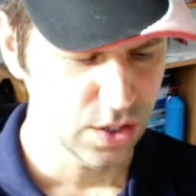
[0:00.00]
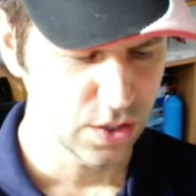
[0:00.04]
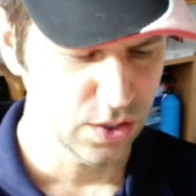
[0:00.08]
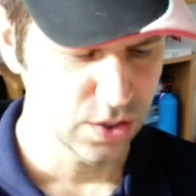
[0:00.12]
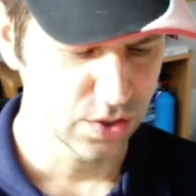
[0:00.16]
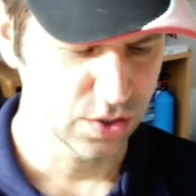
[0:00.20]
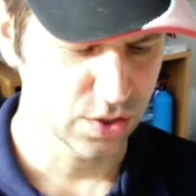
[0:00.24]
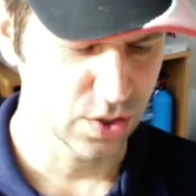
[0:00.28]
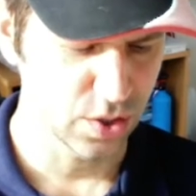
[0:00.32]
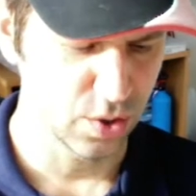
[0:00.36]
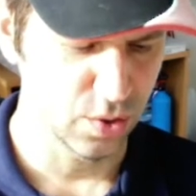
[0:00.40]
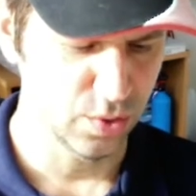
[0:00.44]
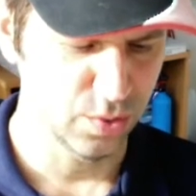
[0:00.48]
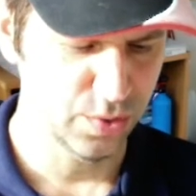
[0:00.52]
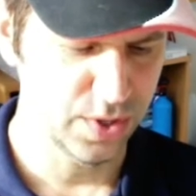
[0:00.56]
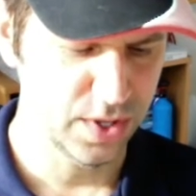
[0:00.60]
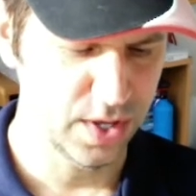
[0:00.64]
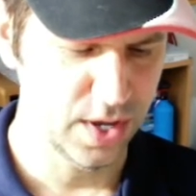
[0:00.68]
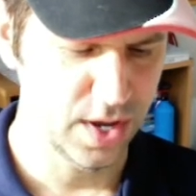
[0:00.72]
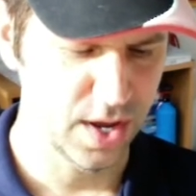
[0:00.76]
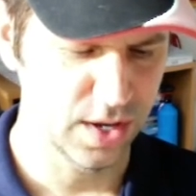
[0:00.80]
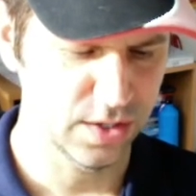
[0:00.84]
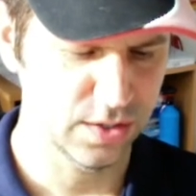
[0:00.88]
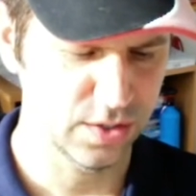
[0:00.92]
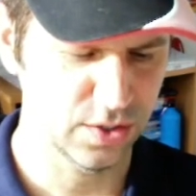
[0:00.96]
So
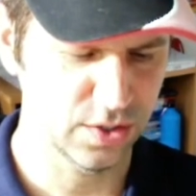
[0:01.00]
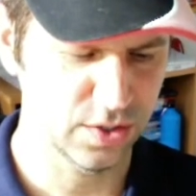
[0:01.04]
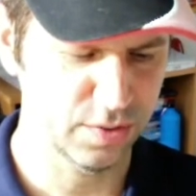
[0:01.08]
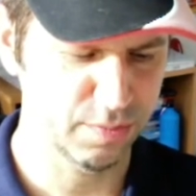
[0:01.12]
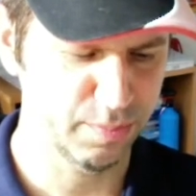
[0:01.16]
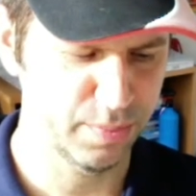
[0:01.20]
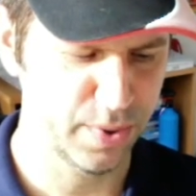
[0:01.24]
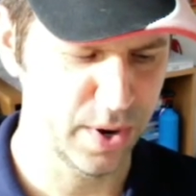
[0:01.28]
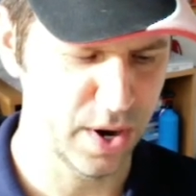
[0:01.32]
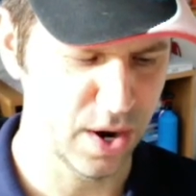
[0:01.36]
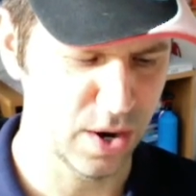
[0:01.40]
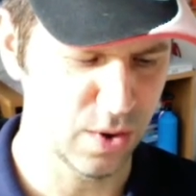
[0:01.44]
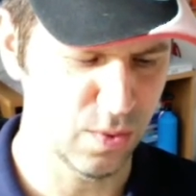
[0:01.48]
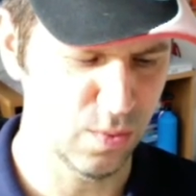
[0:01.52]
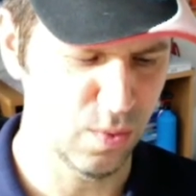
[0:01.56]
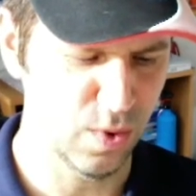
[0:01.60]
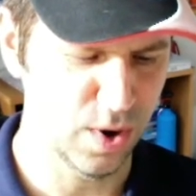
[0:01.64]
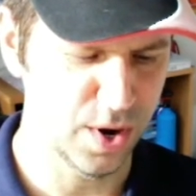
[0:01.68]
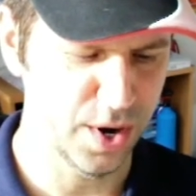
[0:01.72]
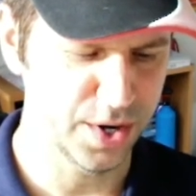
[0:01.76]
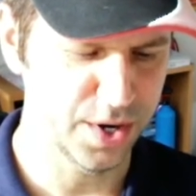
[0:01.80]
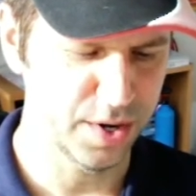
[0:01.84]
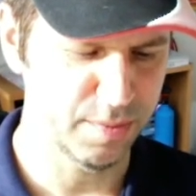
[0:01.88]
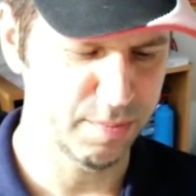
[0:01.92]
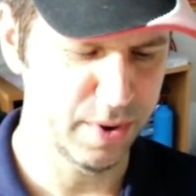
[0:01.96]
the answer to part
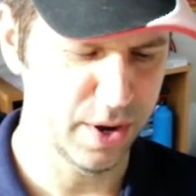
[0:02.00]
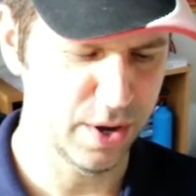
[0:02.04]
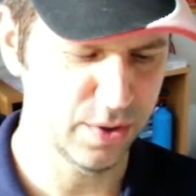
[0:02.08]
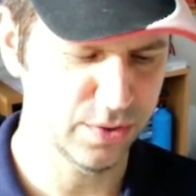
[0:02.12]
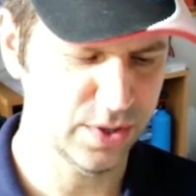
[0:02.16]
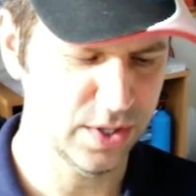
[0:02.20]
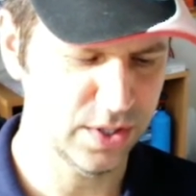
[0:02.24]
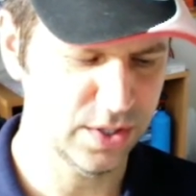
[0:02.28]
1 about